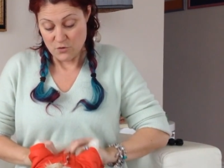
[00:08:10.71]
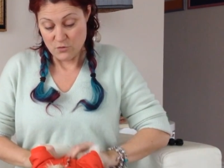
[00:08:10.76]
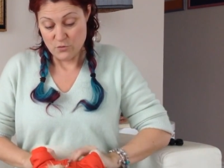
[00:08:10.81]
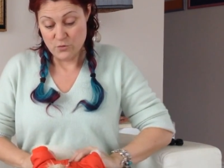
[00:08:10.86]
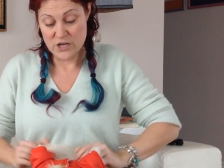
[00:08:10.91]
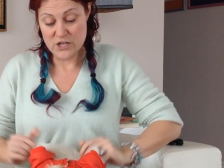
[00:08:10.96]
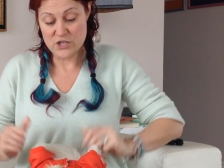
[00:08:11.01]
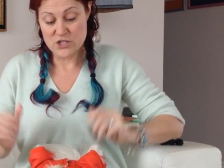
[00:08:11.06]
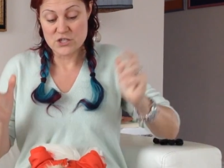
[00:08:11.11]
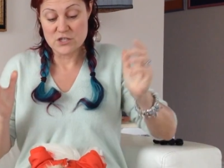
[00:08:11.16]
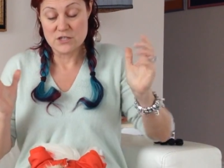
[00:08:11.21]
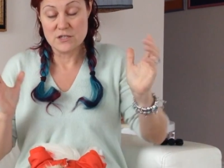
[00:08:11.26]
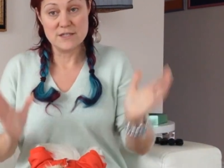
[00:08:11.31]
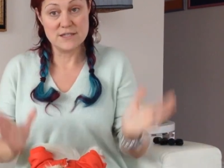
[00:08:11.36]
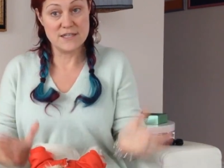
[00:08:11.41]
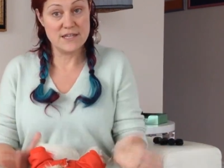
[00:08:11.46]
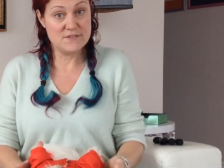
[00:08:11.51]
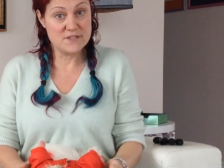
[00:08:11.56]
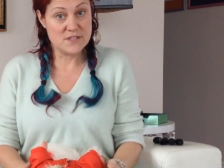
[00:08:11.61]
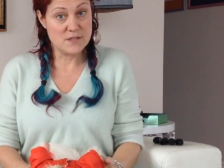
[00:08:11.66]
which
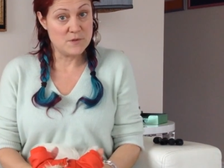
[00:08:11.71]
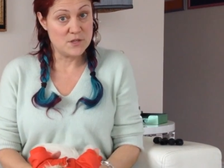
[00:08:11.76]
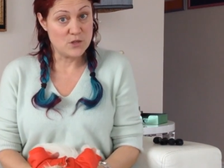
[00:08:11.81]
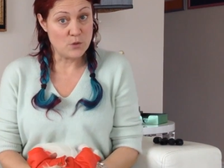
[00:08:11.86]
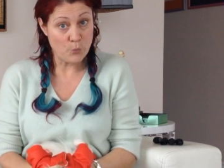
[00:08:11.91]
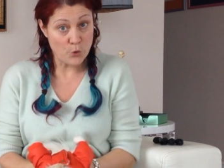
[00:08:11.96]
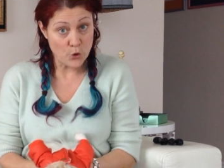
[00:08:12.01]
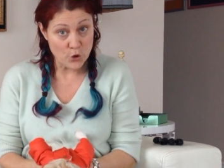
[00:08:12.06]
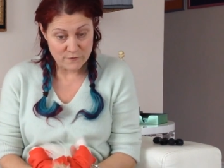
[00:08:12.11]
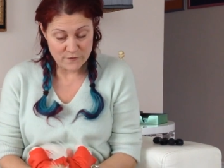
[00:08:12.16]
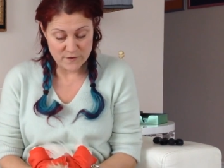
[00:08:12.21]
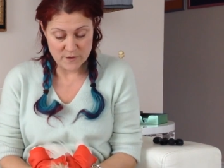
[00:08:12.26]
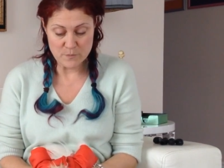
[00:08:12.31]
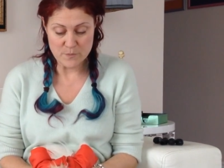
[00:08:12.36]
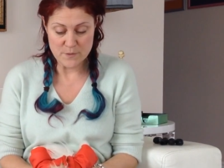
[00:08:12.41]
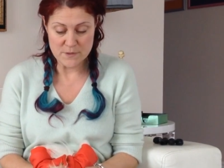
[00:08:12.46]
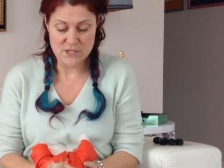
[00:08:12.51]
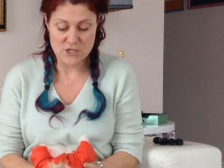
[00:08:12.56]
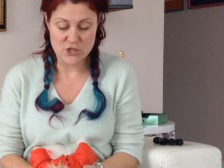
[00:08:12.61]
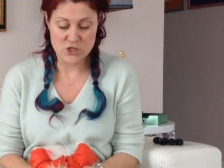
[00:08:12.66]
leaves him in the perfect
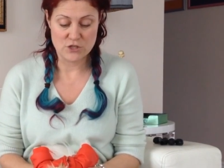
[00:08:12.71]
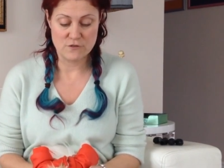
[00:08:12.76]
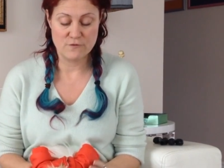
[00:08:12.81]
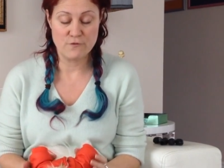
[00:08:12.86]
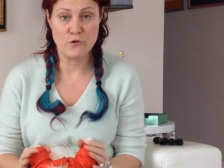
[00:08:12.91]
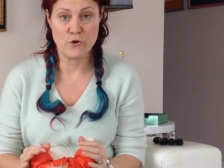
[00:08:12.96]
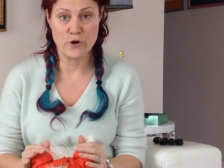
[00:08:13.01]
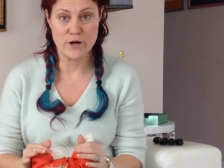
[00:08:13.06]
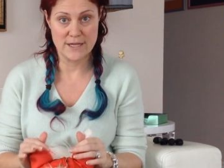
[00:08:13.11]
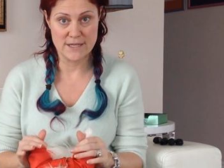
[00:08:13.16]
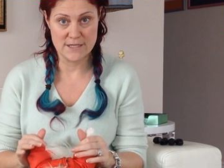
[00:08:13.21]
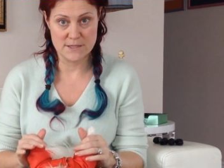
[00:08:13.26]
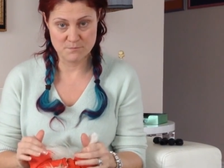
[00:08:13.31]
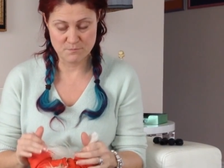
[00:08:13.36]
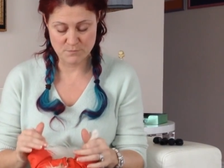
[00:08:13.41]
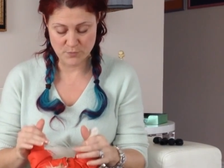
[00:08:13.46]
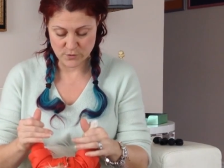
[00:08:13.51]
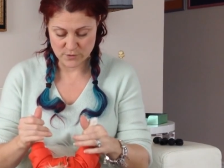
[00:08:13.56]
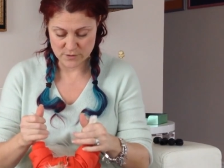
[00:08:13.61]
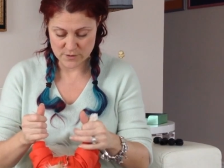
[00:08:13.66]
position for his
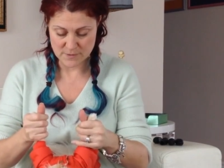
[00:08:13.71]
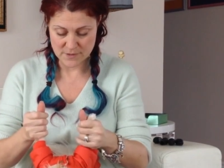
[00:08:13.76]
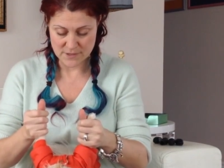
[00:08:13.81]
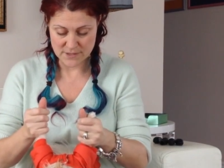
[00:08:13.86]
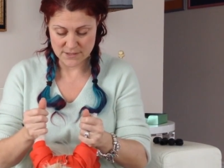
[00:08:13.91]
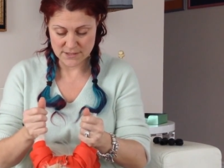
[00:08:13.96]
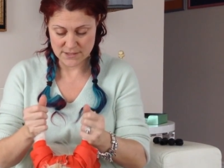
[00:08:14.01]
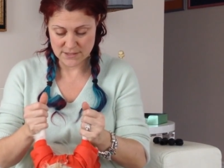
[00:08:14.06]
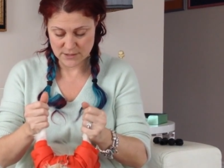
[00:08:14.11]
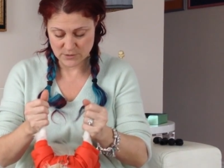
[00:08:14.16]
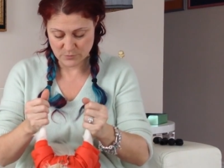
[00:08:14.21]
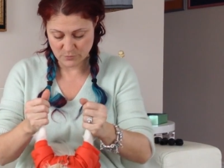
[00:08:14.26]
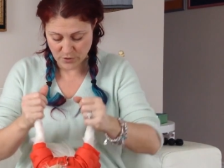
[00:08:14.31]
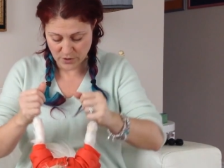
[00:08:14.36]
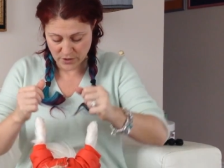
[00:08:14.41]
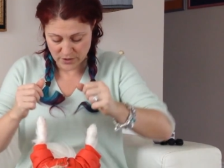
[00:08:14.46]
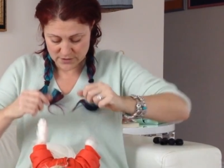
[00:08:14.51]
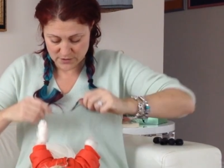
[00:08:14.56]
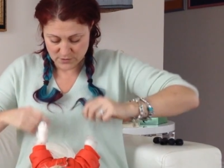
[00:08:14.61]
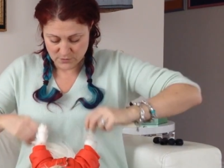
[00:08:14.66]
boots because his little
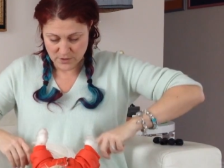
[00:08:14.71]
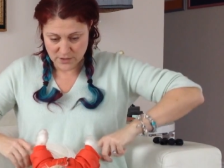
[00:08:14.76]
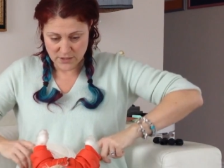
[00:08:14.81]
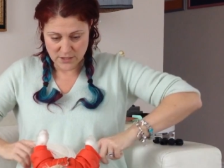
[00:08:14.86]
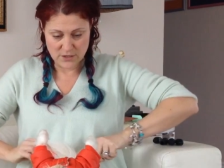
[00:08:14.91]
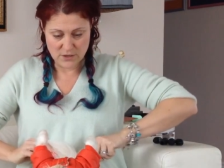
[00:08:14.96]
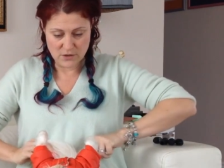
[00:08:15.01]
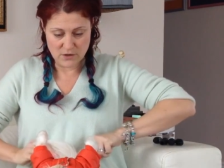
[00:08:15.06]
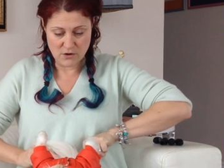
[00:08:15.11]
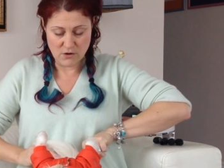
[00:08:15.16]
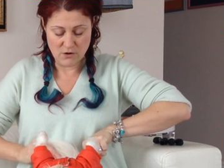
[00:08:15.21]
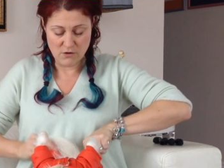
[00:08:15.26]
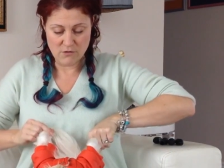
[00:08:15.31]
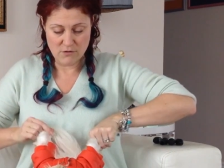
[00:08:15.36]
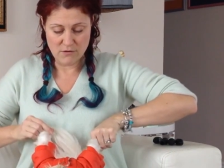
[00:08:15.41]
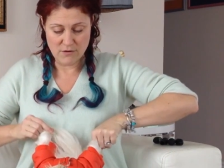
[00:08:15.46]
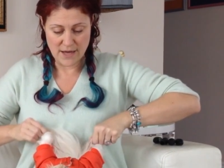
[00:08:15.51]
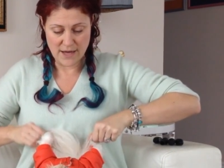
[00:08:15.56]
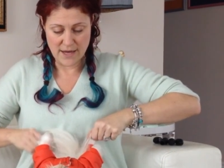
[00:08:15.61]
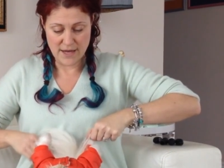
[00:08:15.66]
paws are ready to
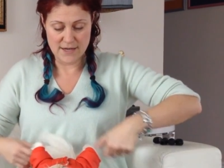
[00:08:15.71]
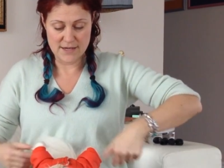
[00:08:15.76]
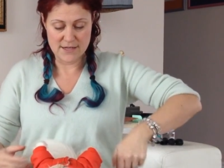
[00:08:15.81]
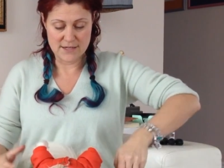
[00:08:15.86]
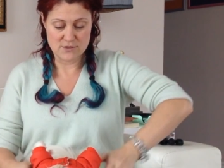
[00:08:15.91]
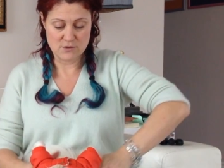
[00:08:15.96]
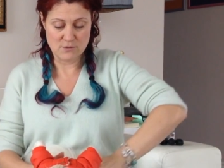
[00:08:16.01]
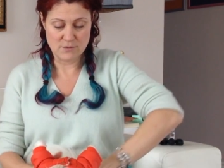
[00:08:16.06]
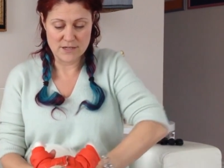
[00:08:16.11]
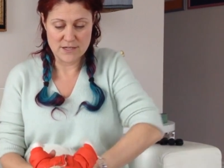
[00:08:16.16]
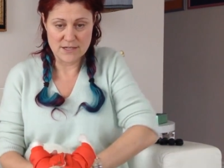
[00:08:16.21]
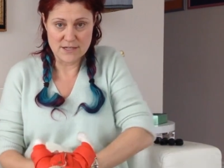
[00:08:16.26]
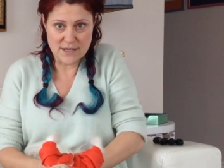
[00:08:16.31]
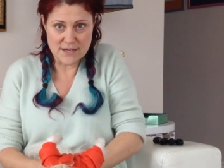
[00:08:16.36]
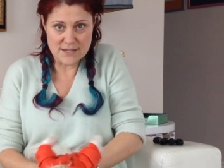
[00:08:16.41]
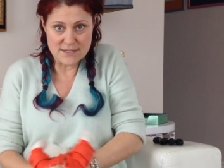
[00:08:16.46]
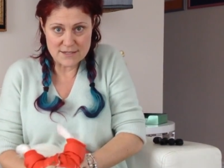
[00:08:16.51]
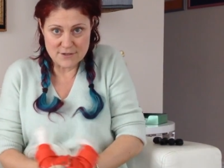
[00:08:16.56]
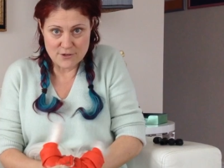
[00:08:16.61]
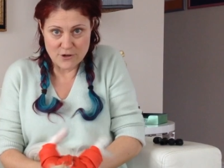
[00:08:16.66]
go and he's already
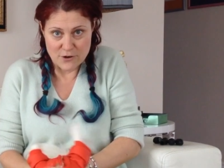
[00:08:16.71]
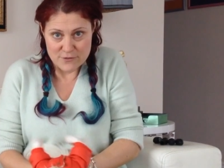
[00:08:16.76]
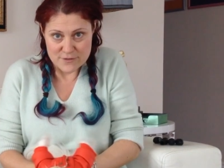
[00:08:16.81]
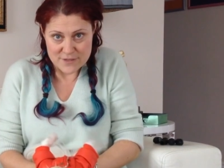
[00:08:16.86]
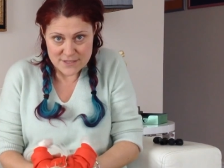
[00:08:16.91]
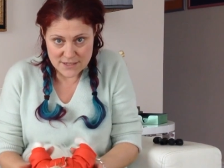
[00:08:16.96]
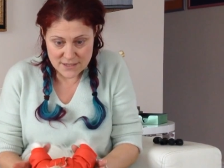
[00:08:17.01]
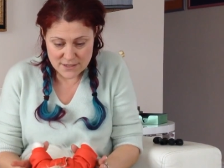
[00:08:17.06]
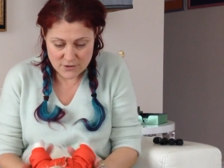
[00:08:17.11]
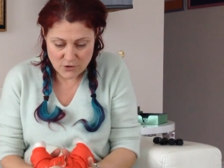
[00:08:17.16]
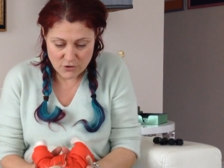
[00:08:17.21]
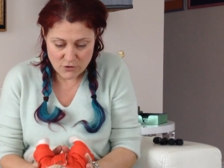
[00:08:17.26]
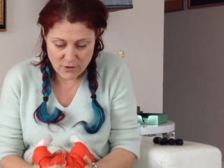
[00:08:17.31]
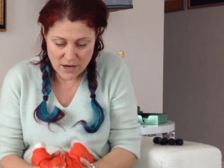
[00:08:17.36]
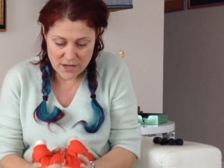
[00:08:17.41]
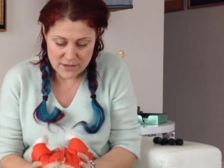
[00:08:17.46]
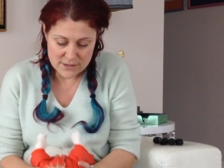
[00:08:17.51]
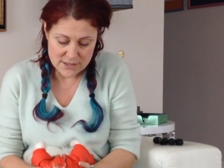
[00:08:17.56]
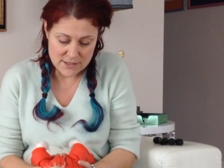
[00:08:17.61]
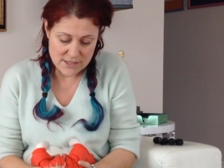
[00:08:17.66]
nice and cozy and
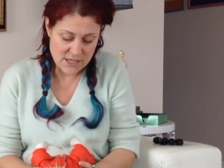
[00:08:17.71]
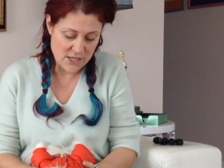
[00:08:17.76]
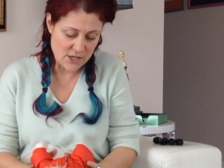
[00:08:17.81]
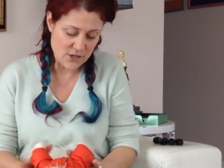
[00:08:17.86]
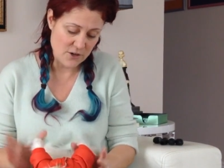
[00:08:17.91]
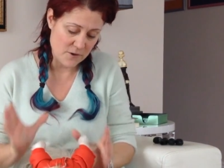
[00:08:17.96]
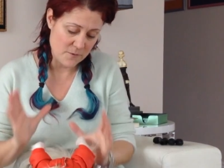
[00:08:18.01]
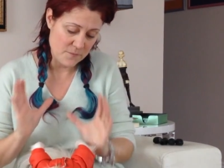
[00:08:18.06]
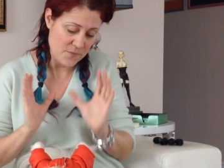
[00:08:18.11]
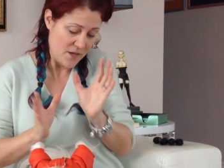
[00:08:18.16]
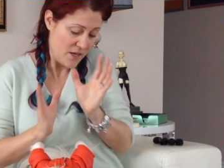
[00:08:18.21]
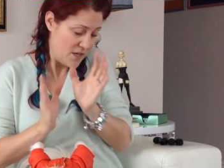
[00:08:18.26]
corralled in here.